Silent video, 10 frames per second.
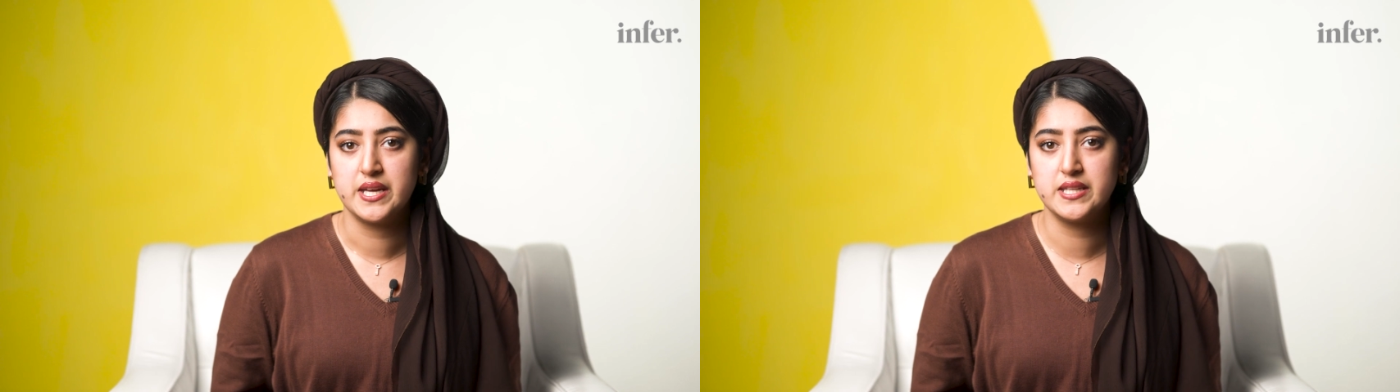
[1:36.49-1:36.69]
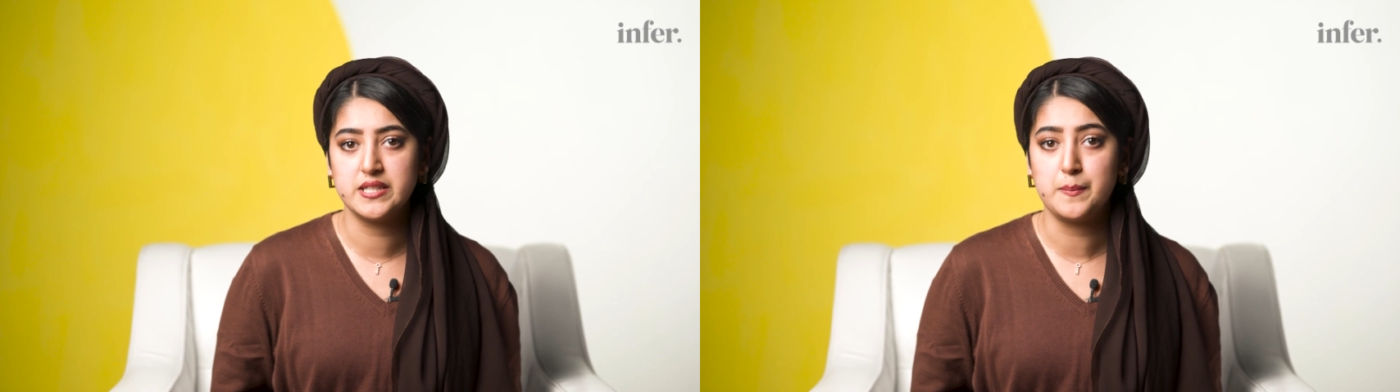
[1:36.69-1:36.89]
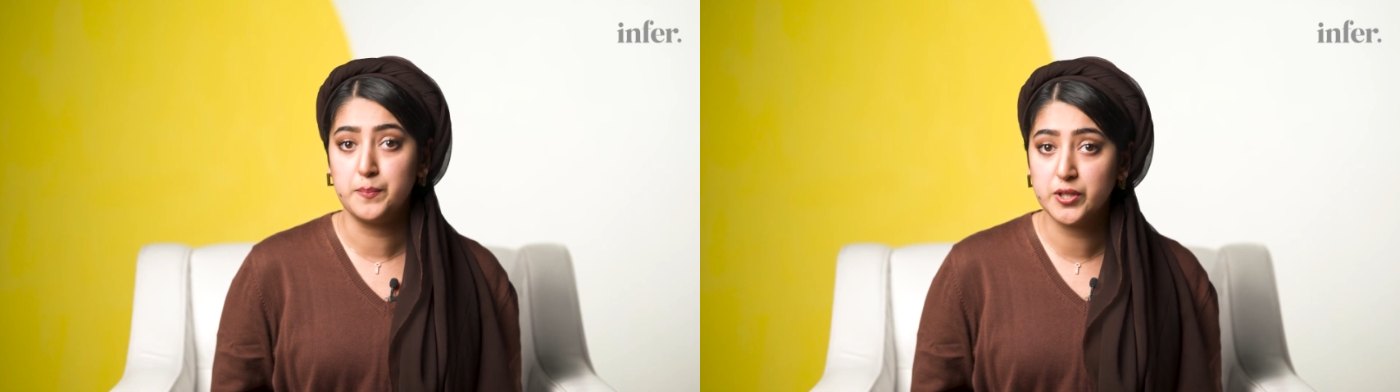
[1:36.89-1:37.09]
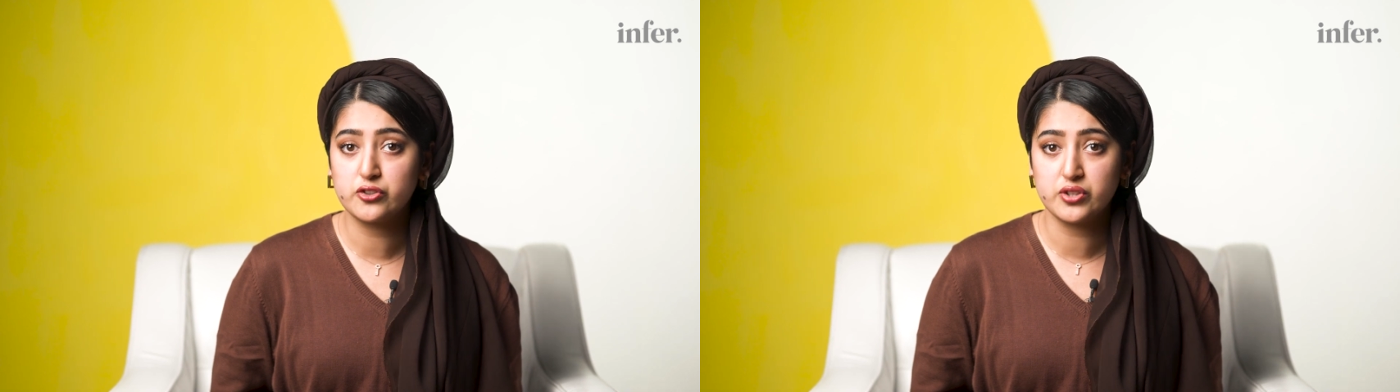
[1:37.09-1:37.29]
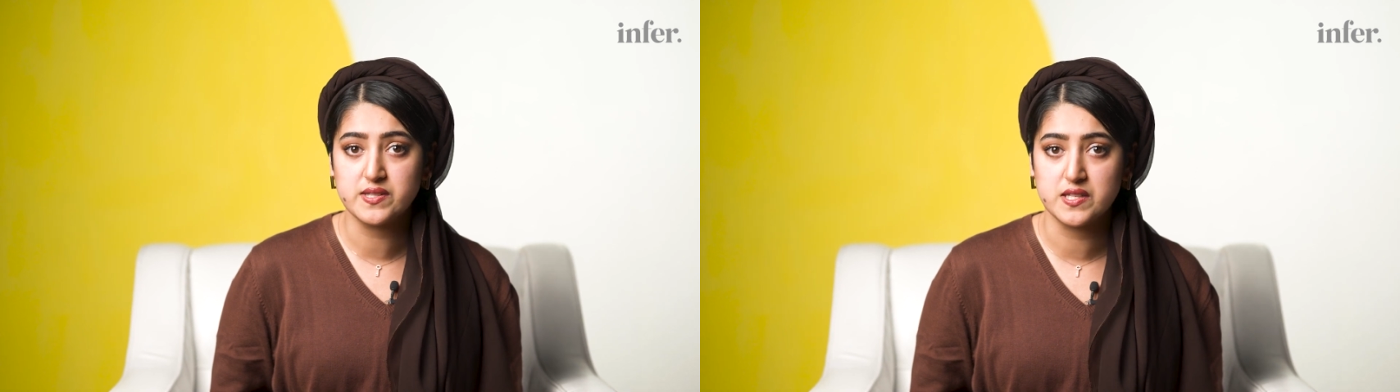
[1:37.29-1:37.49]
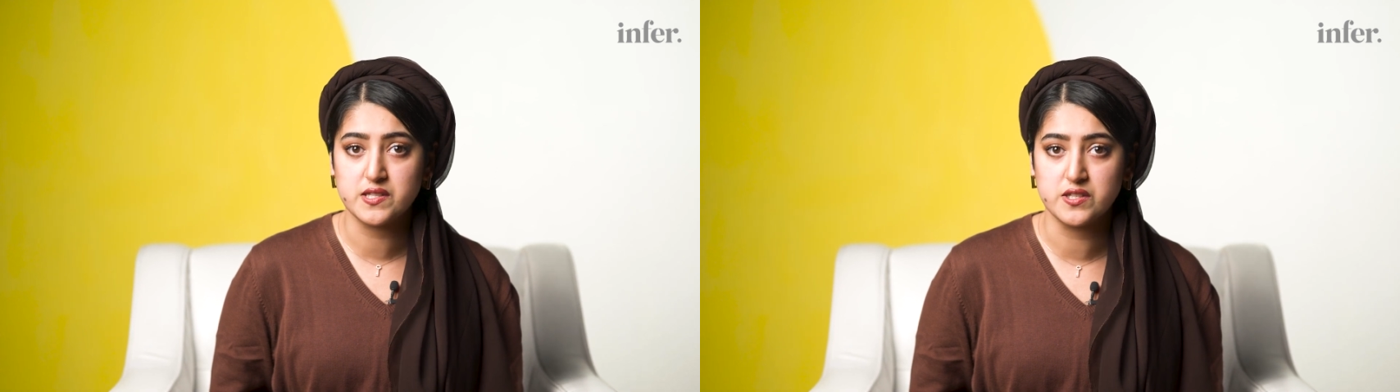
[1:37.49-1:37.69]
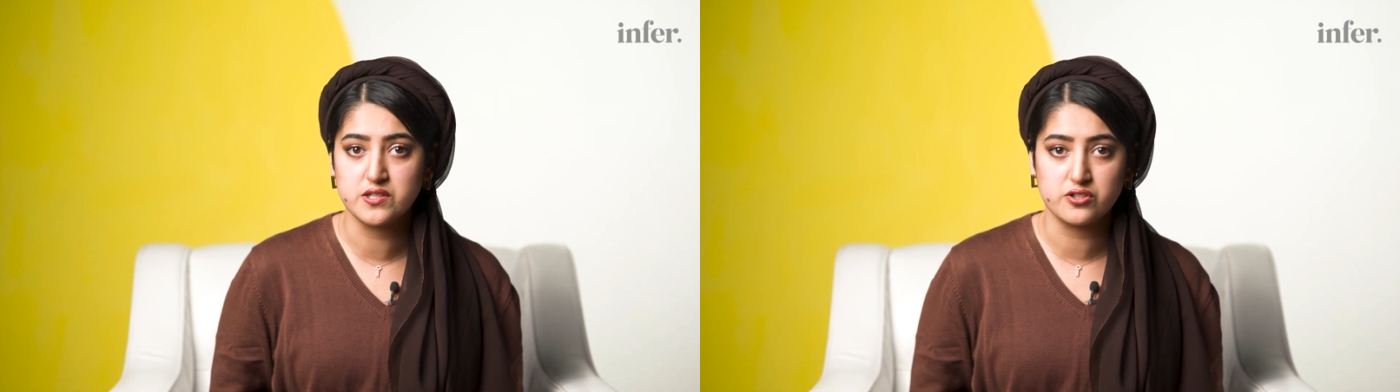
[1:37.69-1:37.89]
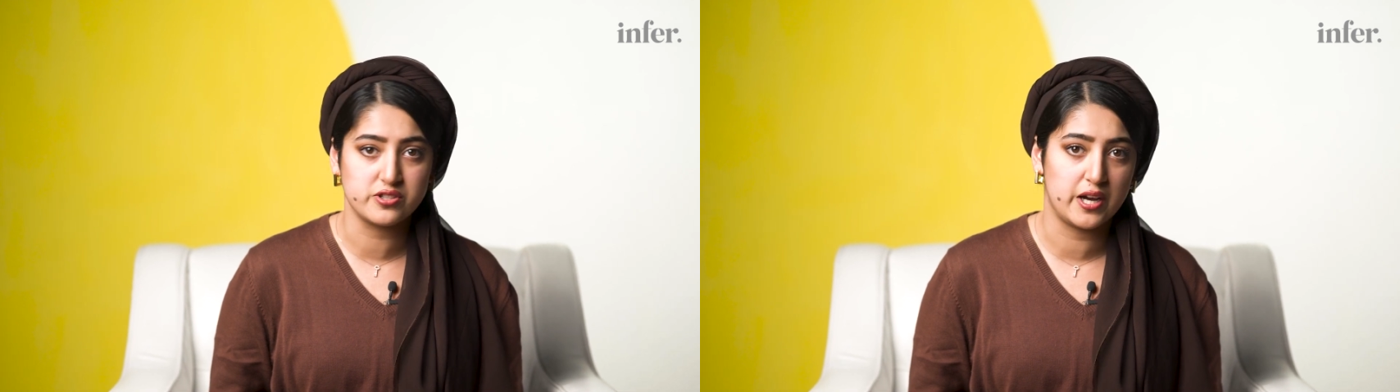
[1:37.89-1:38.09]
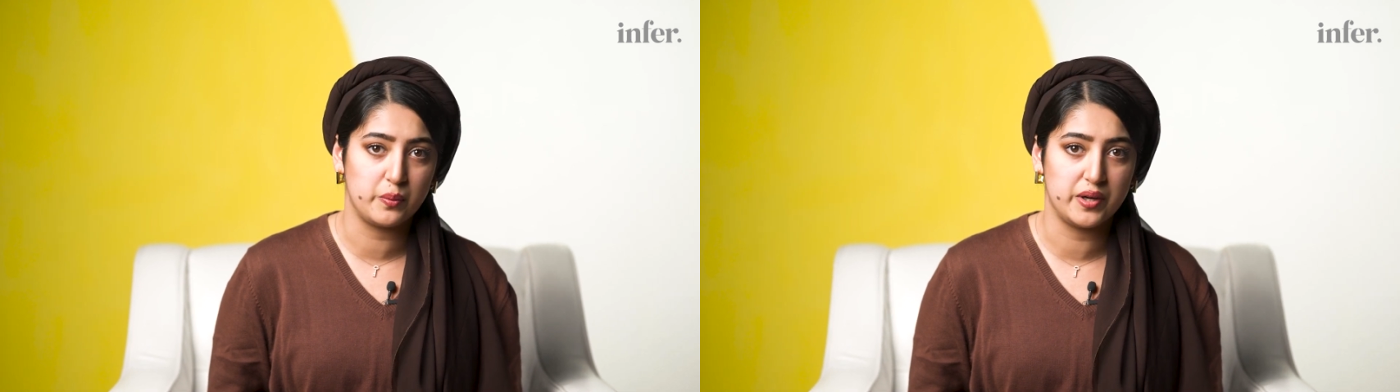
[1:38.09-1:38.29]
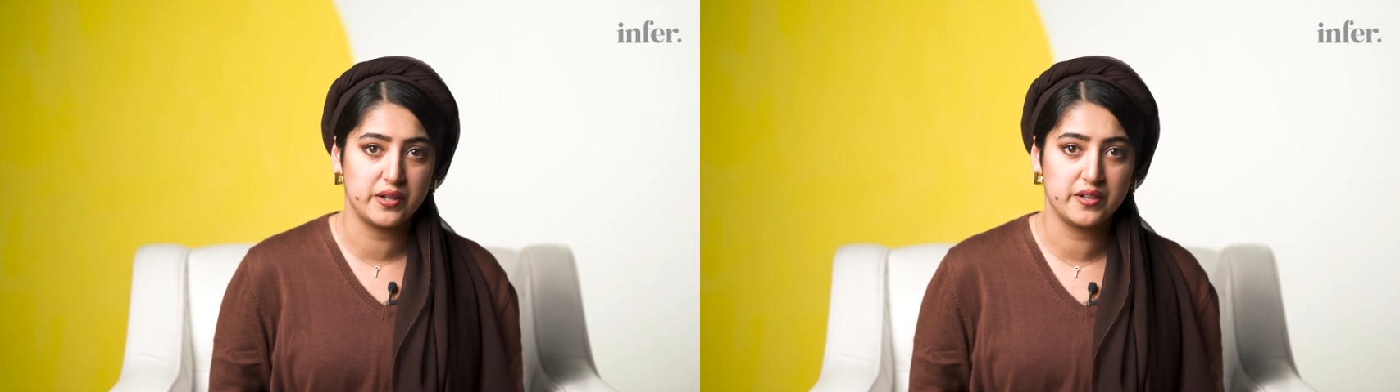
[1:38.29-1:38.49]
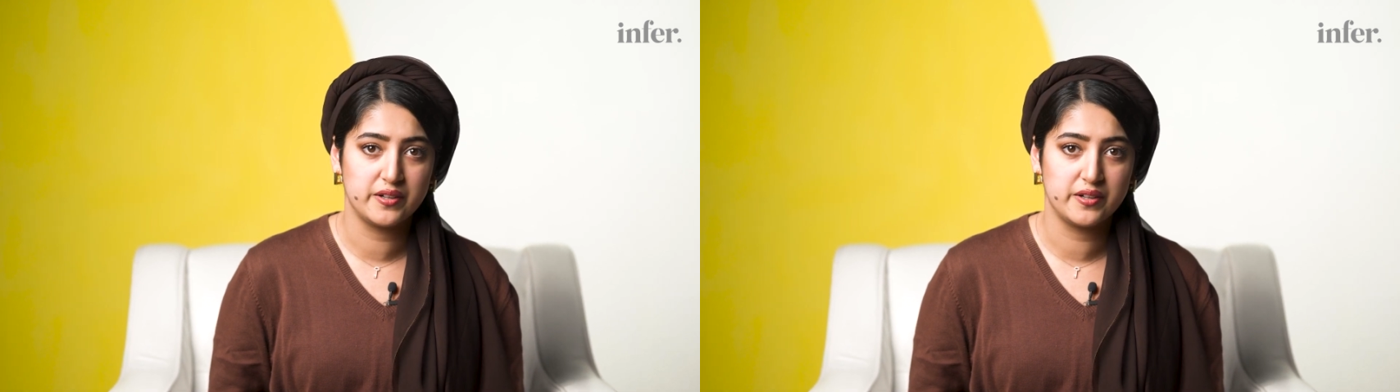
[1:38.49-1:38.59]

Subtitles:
in the military assistance to Taiwan.